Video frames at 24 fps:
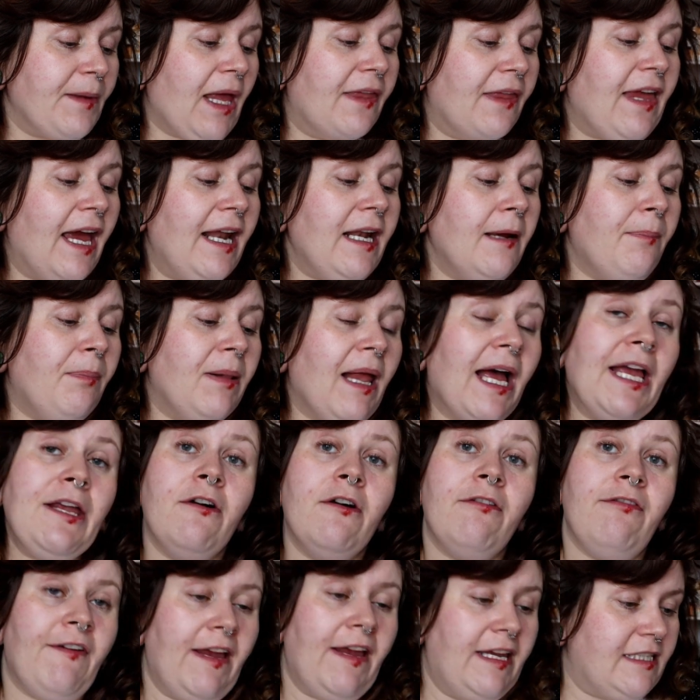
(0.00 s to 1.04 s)
Then apply
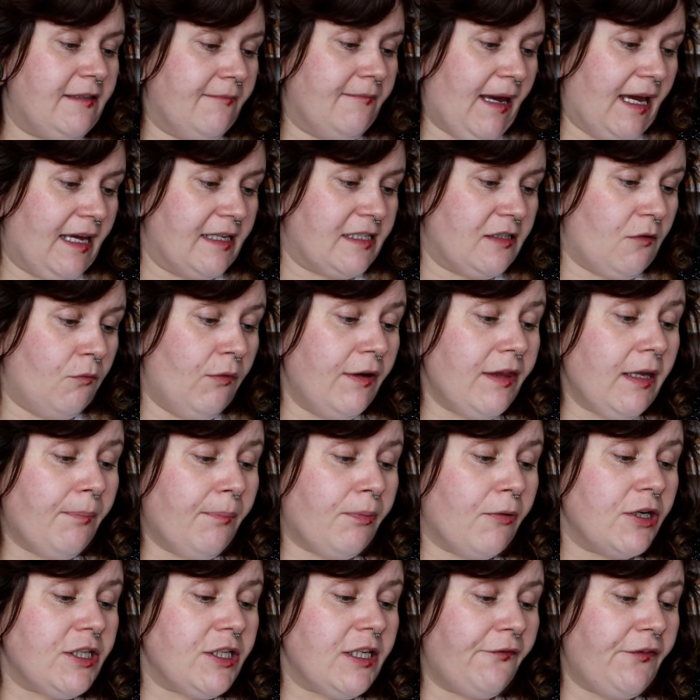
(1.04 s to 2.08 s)
your face mask with a
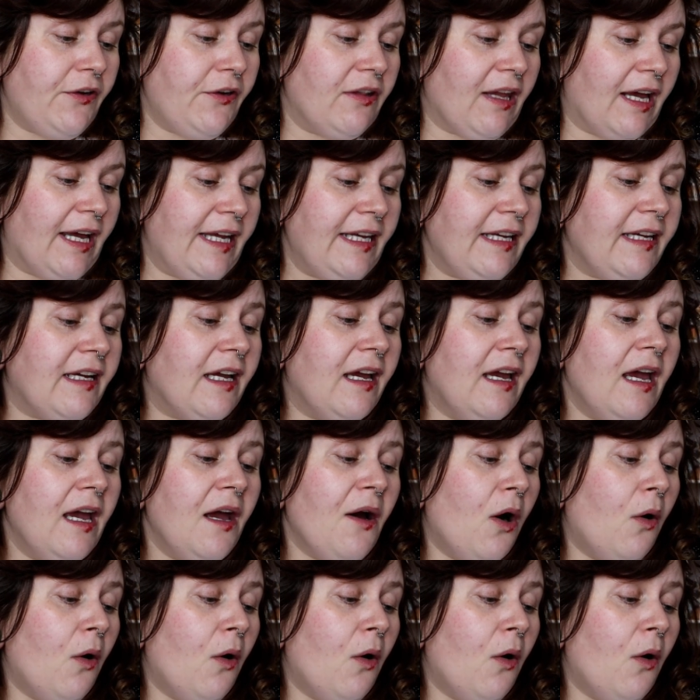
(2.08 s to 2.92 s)
brush if you like.